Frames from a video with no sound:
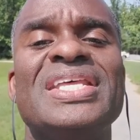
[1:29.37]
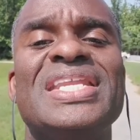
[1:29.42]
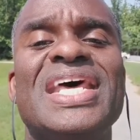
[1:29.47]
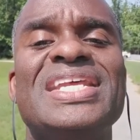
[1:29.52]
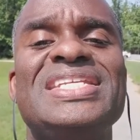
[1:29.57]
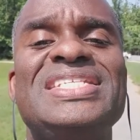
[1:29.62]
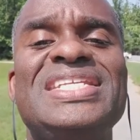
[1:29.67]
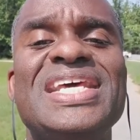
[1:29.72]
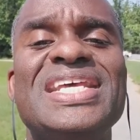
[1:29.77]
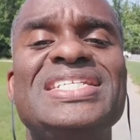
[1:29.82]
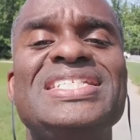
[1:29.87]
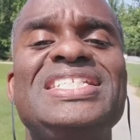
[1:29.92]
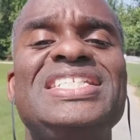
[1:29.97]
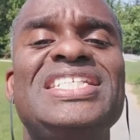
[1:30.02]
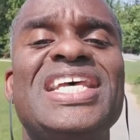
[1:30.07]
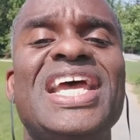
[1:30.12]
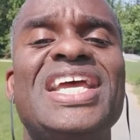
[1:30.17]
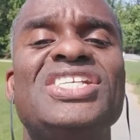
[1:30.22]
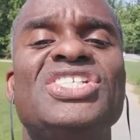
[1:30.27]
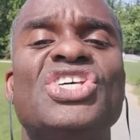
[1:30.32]
They didn't
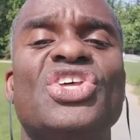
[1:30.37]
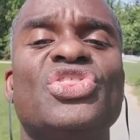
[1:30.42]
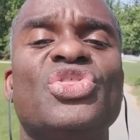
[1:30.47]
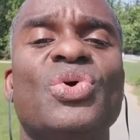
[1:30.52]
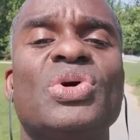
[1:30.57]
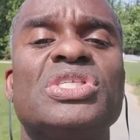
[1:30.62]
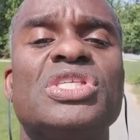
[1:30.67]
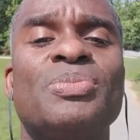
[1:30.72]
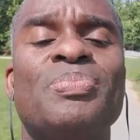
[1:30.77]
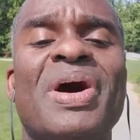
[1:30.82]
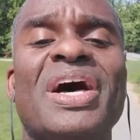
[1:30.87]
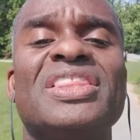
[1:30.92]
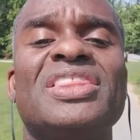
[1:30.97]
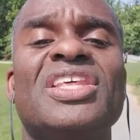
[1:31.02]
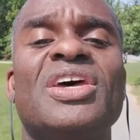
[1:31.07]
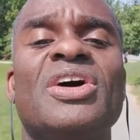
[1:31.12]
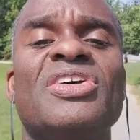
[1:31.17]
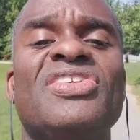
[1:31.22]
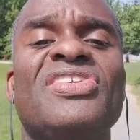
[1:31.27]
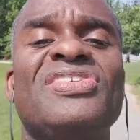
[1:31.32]
change their thoughts about
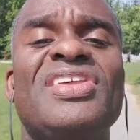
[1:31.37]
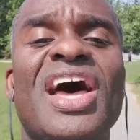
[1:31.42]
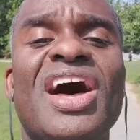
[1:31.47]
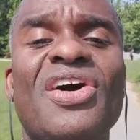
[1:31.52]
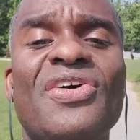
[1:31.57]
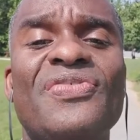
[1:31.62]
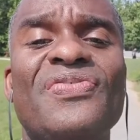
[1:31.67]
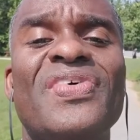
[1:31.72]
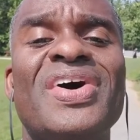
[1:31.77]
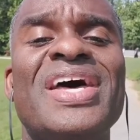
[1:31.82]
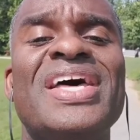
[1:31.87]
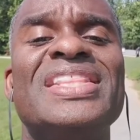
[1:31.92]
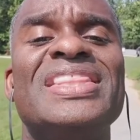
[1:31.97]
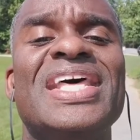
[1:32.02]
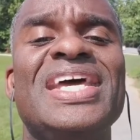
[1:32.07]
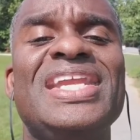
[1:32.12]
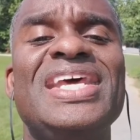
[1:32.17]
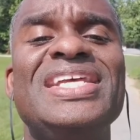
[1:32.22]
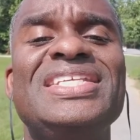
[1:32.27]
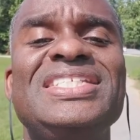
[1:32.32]
their self.
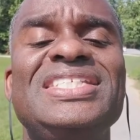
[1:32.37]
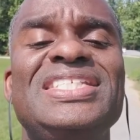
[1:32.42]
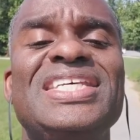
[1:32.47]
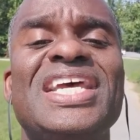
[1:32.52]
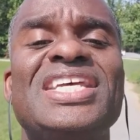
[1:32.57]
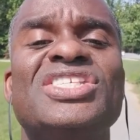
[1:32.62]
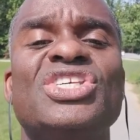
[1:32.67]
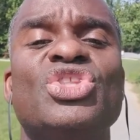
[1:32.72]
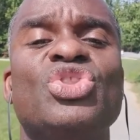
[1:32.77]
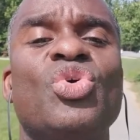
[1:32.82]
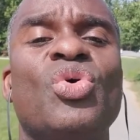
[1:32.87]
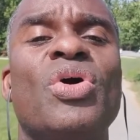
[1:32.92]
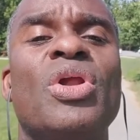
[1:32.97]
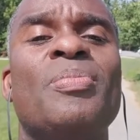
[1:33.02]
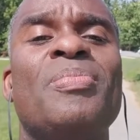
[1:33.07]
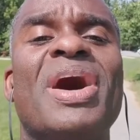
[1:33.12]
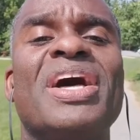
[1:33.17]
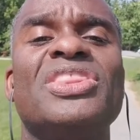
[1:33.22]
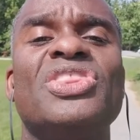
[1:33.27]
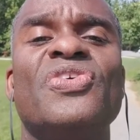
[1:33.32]
They didn't change the thought
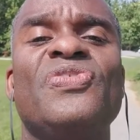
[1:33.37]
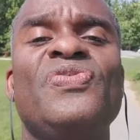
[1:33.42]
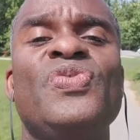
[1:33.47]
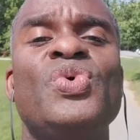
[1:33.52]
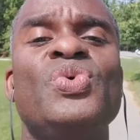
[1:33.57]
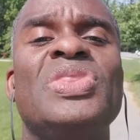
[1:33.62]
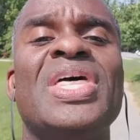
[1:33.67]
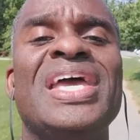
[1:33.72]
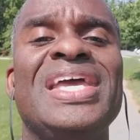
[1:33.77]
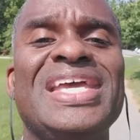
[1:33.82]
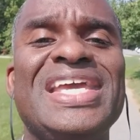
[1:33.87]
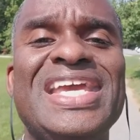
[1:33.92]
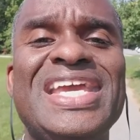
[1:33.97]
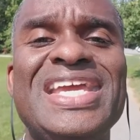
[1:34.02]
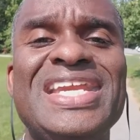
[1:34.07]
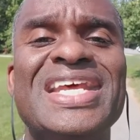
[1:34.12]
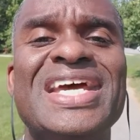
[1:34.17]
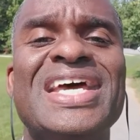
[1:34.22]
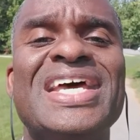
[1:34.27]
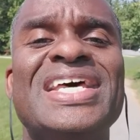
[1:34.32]
about the food they
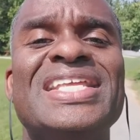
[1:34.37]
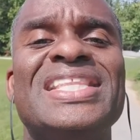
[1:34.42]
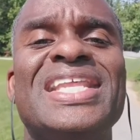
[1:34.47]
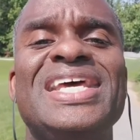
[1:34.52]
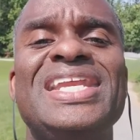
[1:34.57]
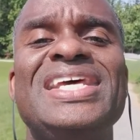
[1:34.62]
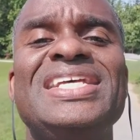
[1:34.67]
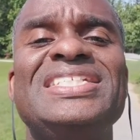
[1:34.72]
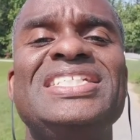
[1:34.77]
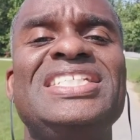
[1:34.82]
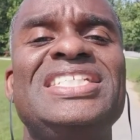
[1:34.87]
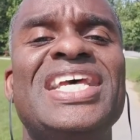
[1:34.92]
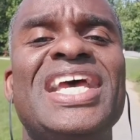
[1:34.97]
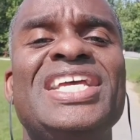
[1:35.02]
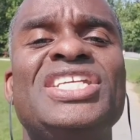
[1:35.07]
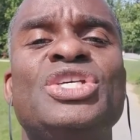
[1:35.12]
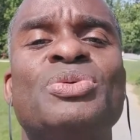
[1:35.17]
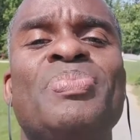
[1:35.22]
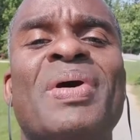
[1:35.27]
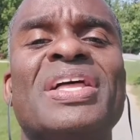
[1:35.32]
eat. They didn't
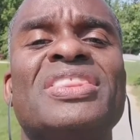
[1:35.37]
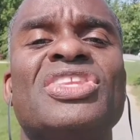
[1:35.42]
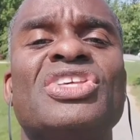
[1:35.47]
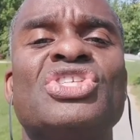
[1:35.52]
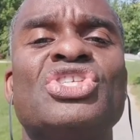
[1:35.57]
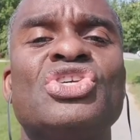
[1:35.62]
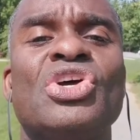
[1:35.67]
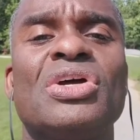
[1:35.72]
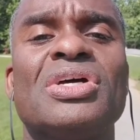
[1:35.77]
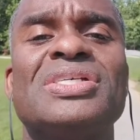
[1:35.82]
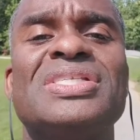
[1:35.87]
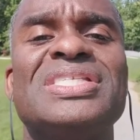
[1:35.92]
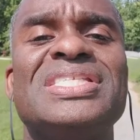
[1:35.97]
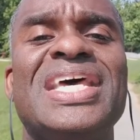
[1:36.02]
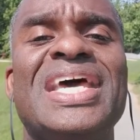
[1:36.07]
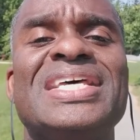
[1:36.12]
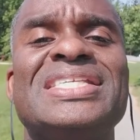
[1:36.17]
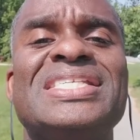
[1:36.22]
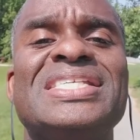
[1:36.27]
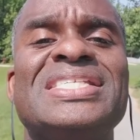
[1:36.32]
change about the
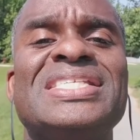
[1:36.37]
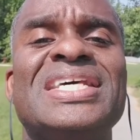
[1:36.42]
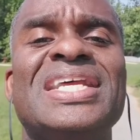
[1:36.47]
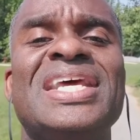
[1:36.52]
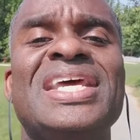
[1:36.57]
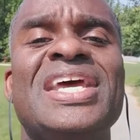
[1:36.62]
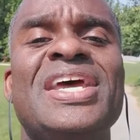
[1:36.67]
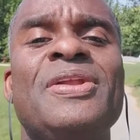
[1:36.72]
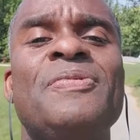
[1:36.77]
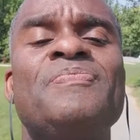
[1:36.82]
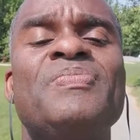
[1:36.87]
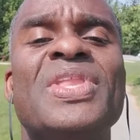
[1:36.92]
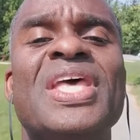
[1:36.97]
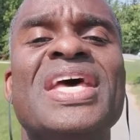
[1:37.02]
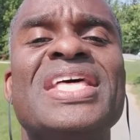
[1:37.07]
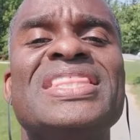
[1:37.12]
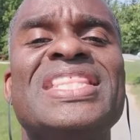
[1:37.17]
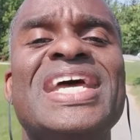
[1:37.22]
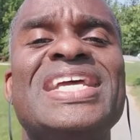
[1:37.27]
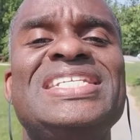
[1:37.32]
circumstances they're in.
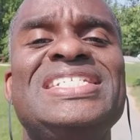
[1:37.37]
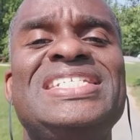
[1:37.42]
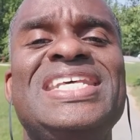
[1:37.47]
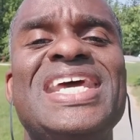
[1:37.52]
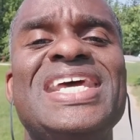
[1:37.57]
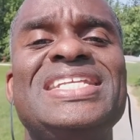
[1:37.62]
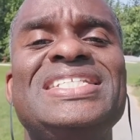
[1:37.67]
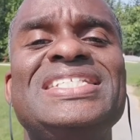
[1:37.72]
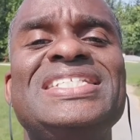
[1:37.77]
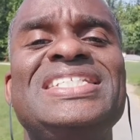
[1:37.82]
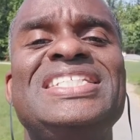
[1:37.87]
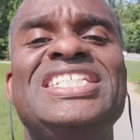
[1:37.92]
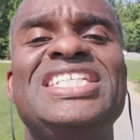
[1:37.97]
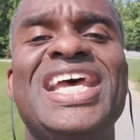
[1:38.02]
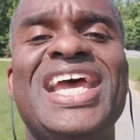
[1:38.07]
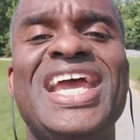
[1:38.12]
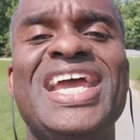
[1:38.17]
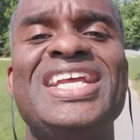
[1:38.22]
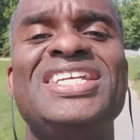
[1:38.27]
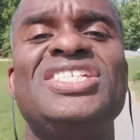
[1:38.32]
They didn't
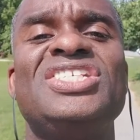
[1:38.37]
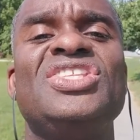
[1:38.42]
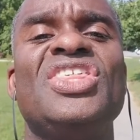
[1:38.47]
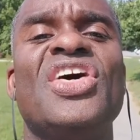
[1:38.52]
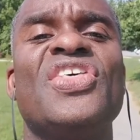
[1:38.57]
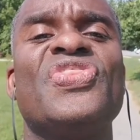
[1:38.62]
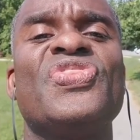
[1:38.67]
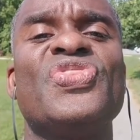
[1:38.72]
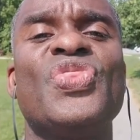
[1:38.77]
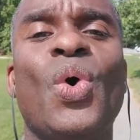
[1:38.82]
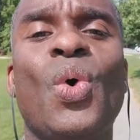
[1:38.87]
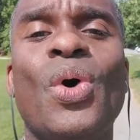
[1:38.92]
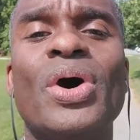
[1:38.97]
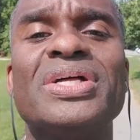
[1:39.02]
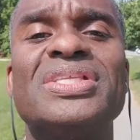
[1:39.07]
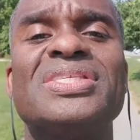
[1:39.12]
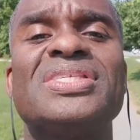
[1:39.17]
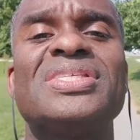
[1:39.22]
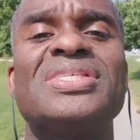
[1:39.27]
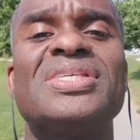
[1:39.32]
change their
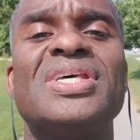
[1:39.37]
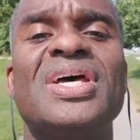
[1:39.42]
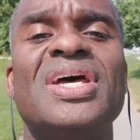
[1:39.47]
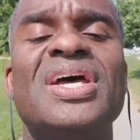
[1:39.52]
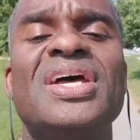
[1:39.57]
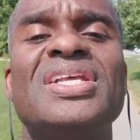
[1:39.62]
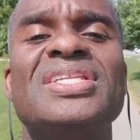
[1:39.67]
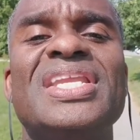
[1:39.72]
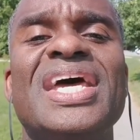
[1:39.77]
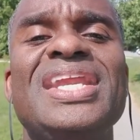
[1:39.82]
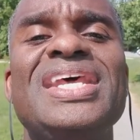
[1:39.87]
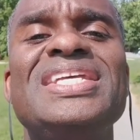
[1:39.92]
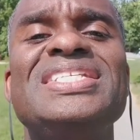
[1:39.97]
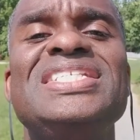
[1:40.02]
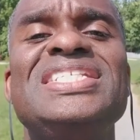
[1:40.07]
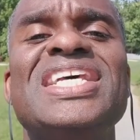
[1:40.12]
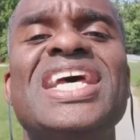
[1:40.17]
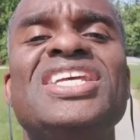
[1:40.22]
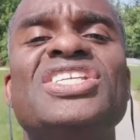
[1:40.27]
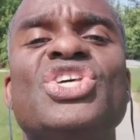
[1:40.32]
thoughts. They
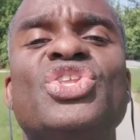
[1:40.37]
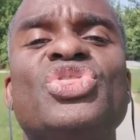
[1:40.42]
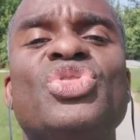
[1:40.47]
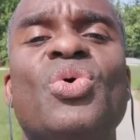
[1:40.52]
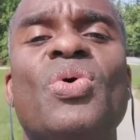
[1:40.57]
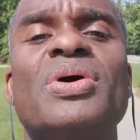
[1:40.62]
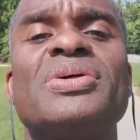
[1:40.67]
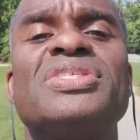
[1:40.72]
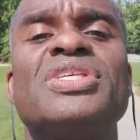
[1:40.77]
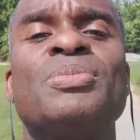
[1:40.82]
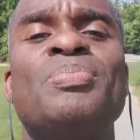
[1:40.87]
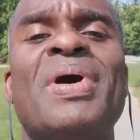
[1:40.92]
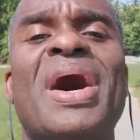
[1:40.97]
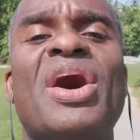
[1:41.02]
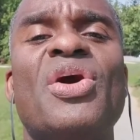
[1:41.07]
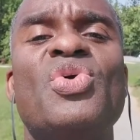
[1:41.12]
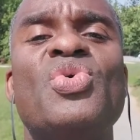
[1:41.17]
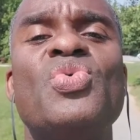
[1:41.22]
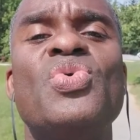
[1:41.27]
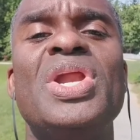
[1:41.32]
didn't change the thoughts
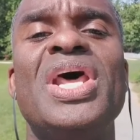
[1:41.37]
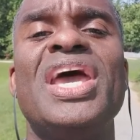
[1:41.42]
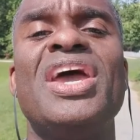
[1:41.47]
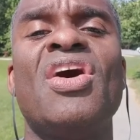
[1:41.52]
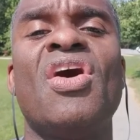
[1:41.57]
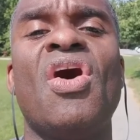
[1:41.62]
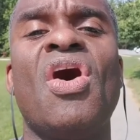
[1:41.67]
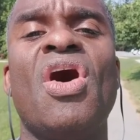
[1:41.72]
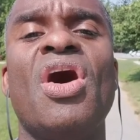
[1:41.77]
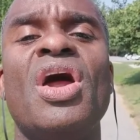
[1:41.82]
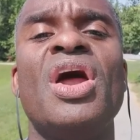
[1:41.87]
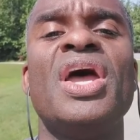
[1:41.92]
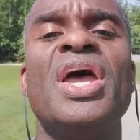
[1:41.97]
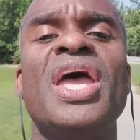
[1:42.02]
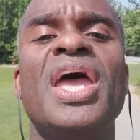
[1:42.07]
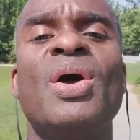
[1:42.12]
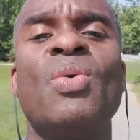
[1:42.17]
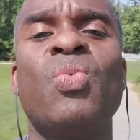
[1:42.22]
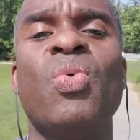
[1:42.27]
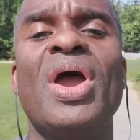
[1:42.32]
about who they are
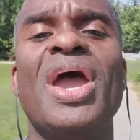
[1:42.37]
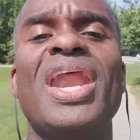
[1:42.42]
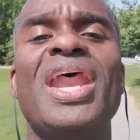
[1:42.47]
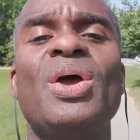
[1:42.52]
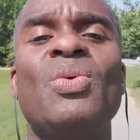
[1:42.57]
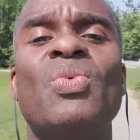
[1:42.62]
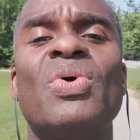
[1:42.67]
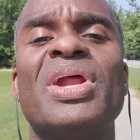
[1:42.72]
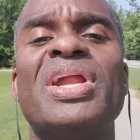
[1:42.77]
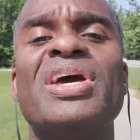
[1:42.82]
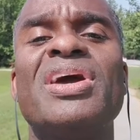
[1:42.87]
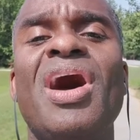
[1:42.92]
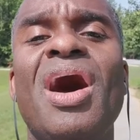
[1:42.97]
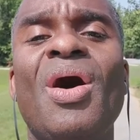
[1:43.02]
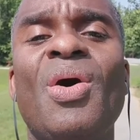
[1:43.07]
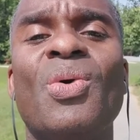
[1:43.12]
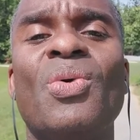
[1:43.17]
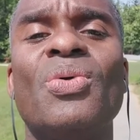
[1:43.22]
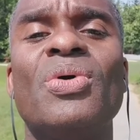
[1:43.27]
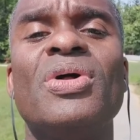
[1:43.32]
and where they want to
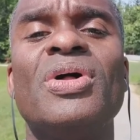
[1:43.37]
go.